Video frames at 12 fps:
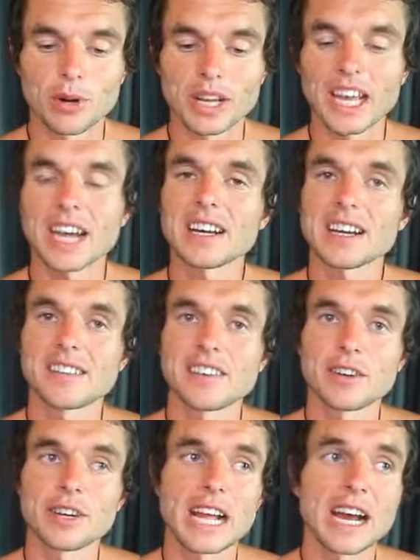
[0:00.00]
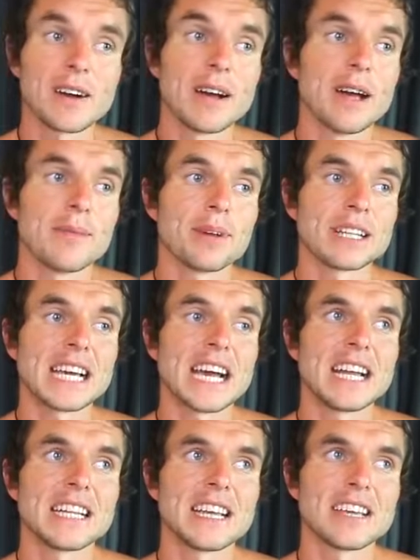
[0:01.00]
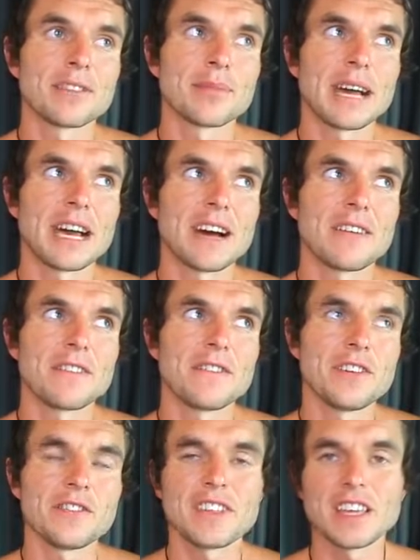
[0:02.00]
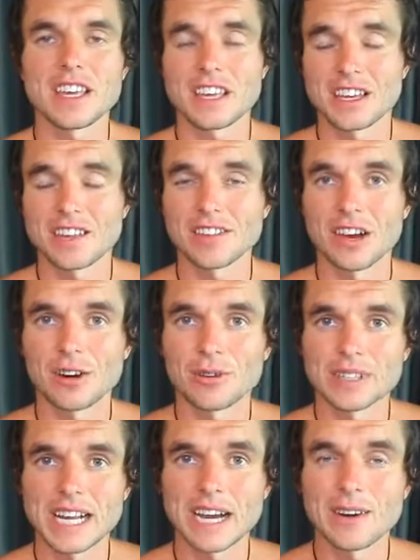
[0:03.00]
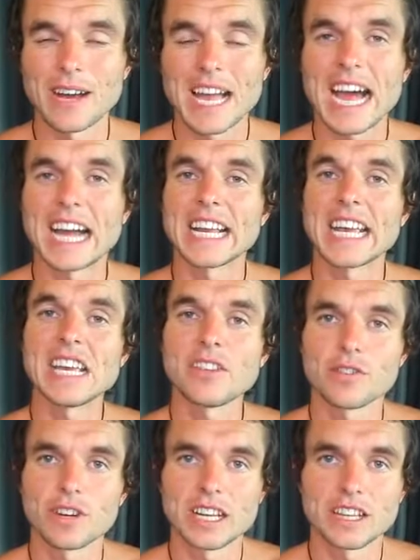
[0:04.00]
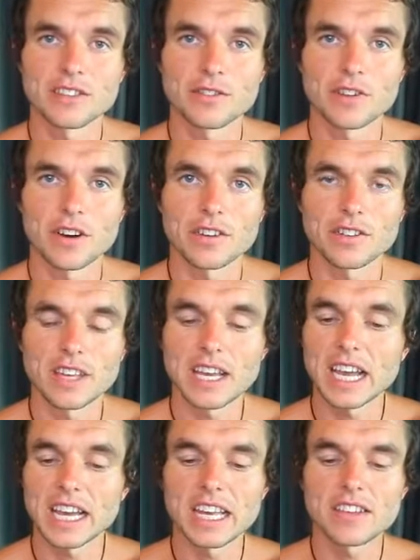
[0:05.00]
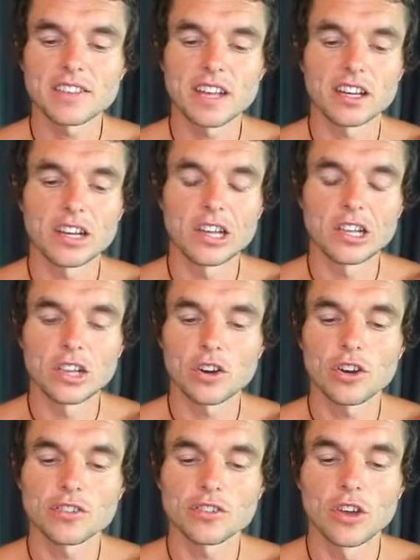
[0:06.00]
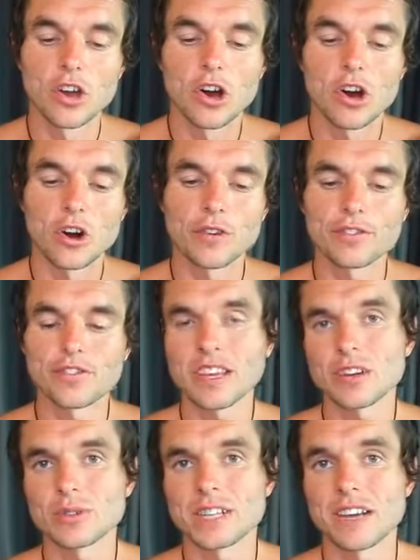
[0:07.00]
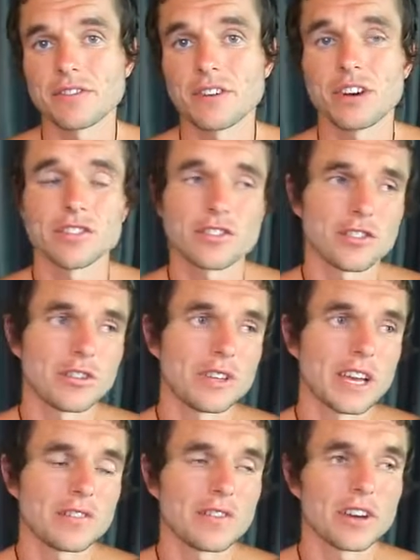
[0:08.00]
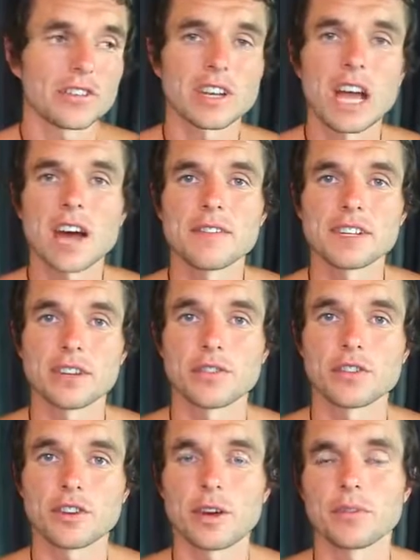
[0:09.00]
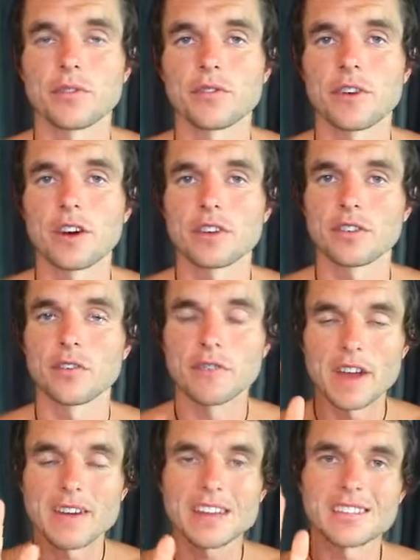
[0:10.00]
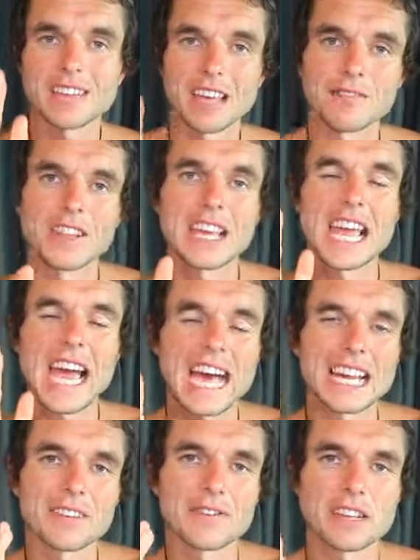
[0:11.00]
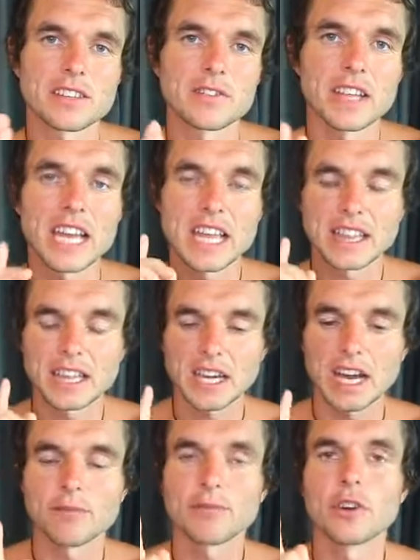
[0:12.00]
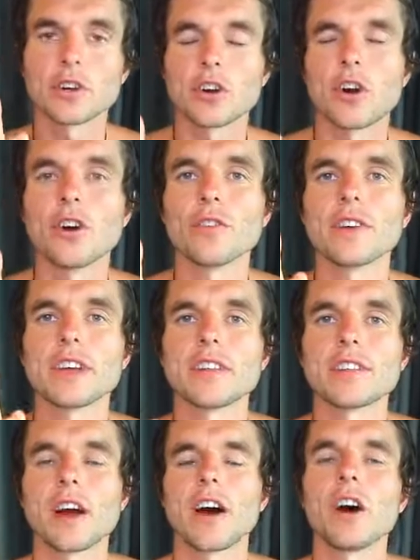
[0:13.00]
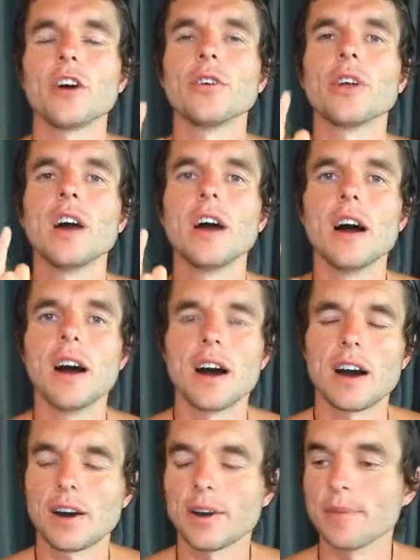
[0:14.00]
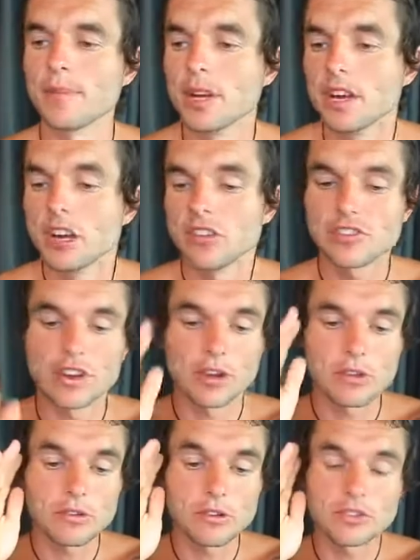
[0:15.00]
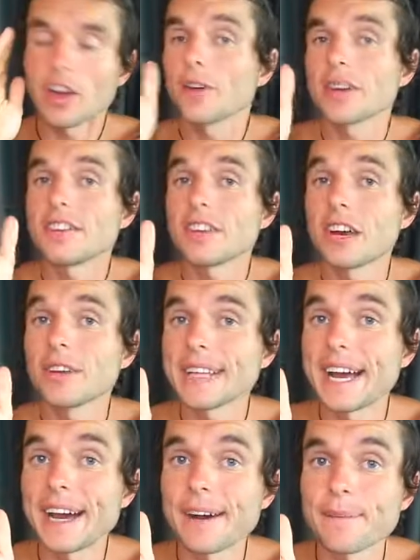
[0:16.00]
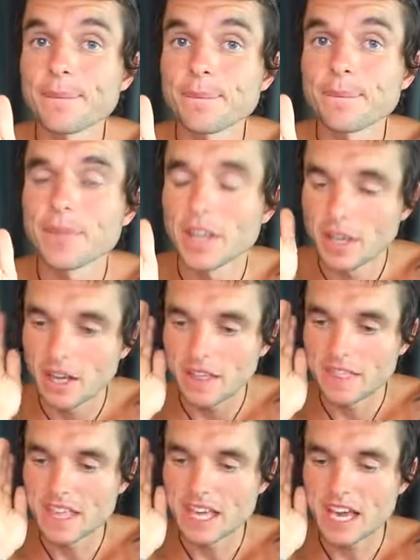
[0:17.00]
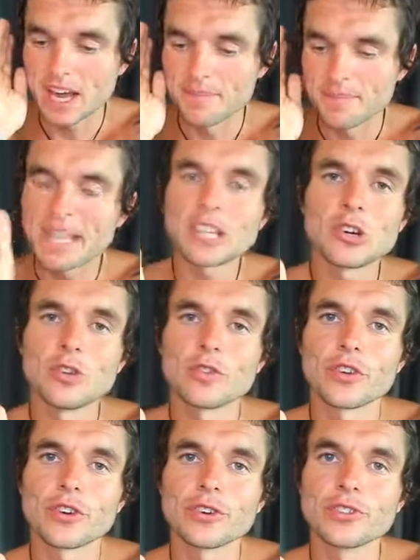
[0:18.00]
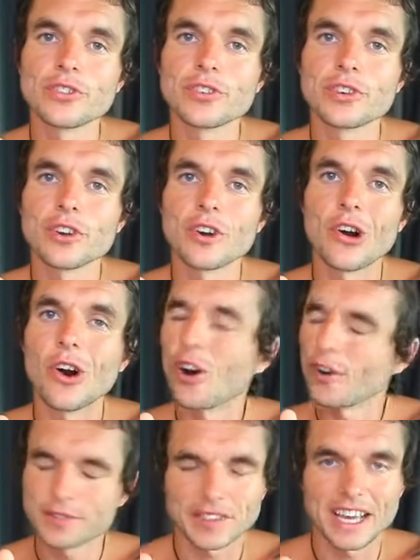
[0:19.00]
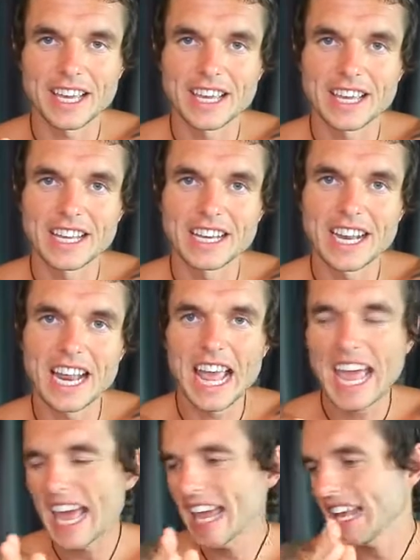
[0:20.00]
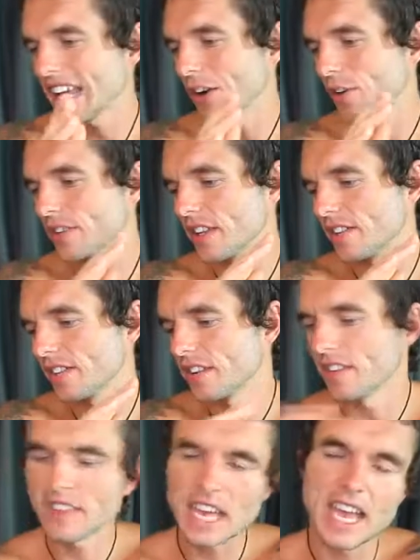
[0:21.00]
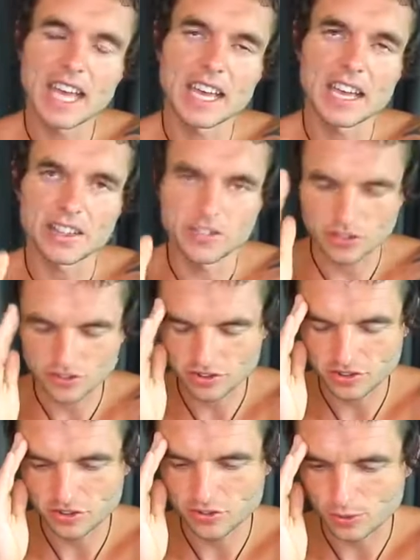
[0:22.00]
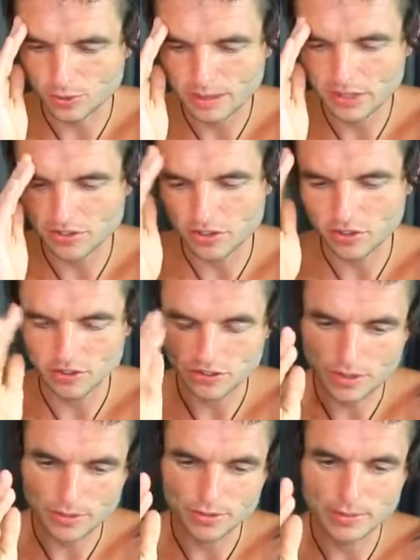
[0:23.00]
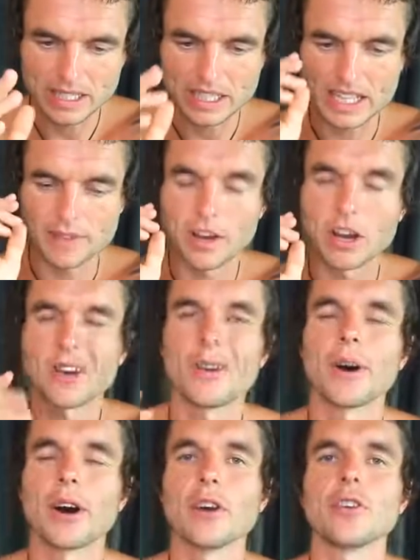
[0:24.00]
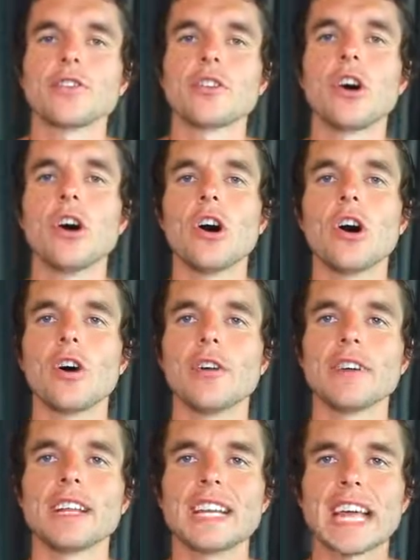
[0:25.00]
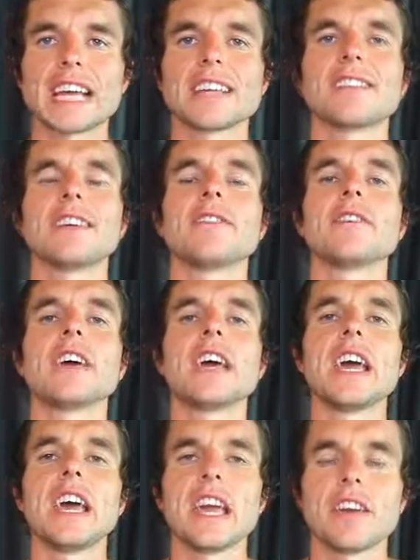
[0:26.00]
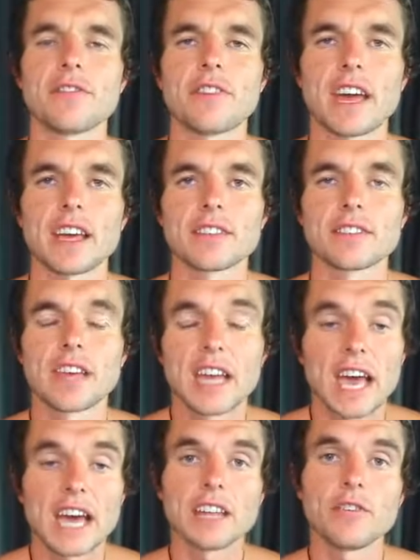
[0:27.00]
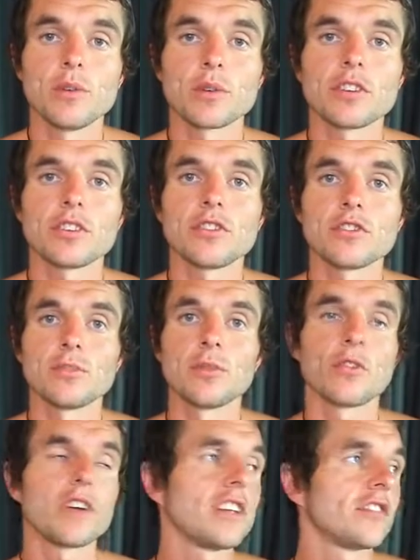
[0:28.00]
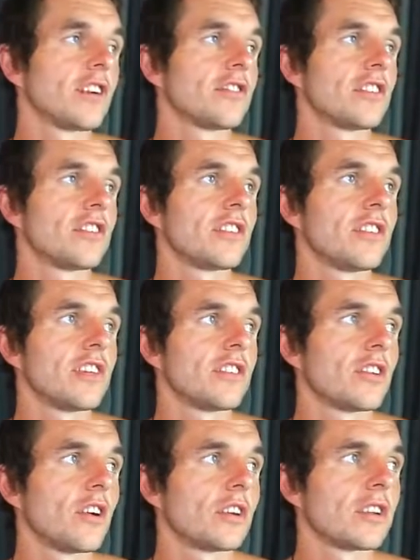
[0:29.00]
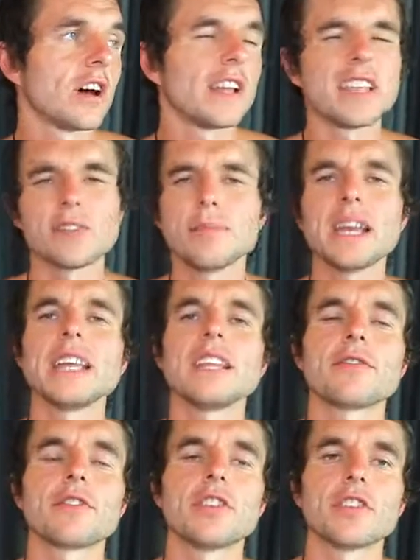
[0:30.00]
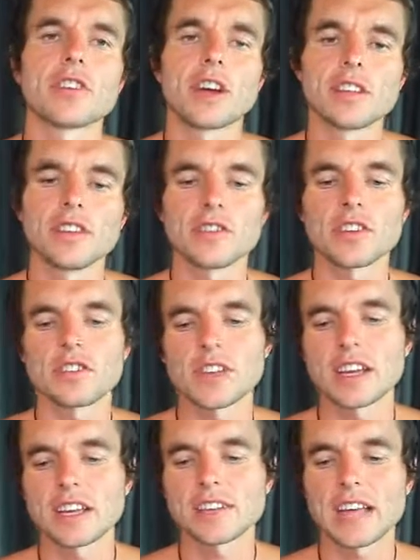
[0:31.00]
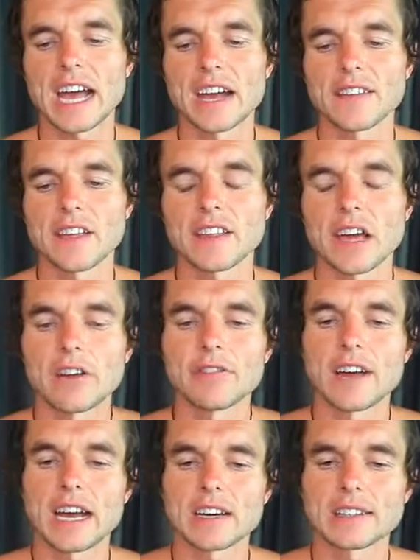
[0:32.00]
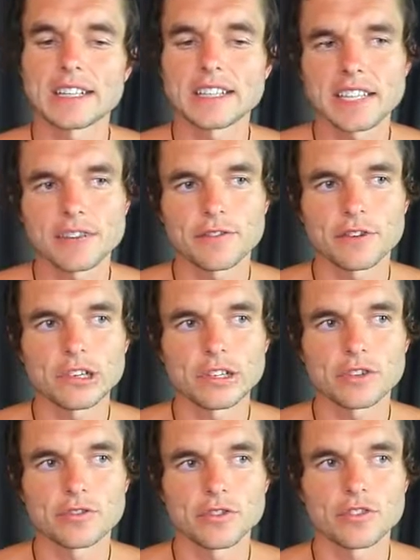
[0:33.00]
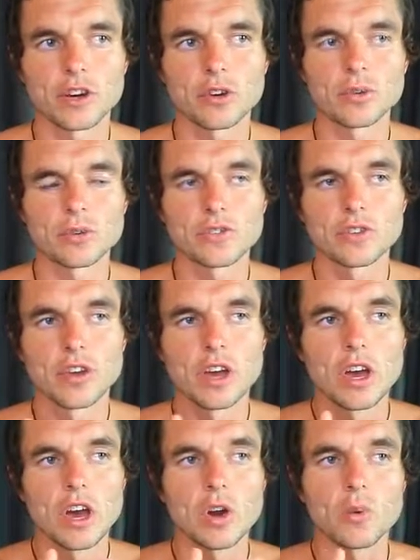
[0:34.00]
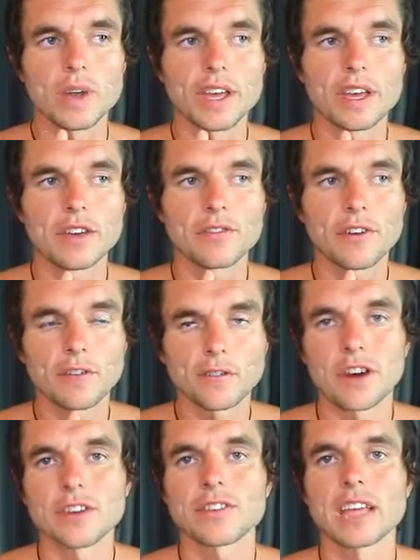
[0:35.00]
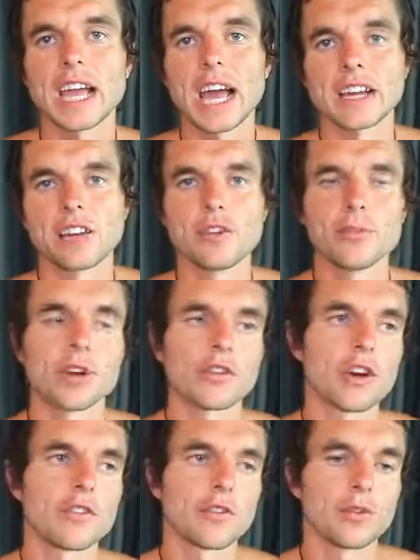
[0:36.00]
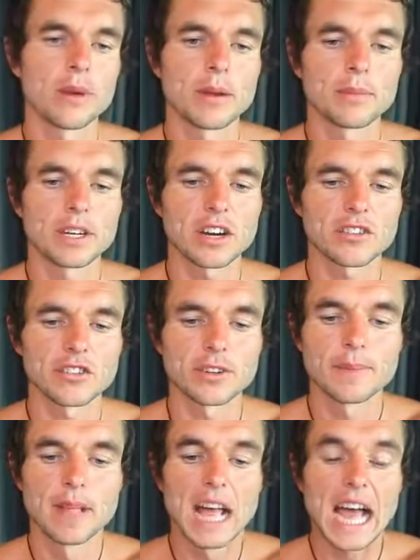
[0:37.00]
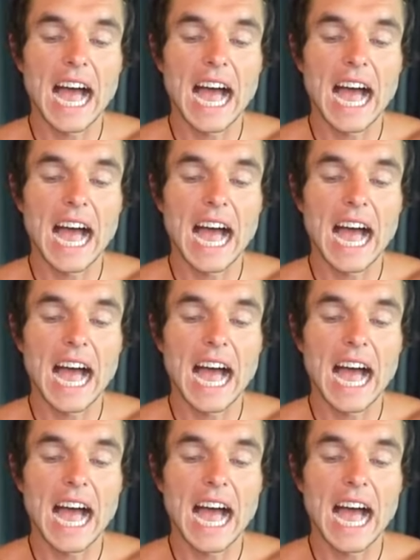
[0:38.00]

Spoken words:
body. And I can tell you now, my dad is about 50 years old now, and he's really into fasting, and he's done a lot of single day fasts, 2-day fasts, and other different types of fasts very safely and effectively in the comfort of his own home. So you don't need to go down the medical route of taking any of these synthetic exogenous hormones that cost so much money and have a whole host of negative effects. And if you want to do some more research into this online, there's many different scientific studies out there that have found different results with fasting and human growth hormone production.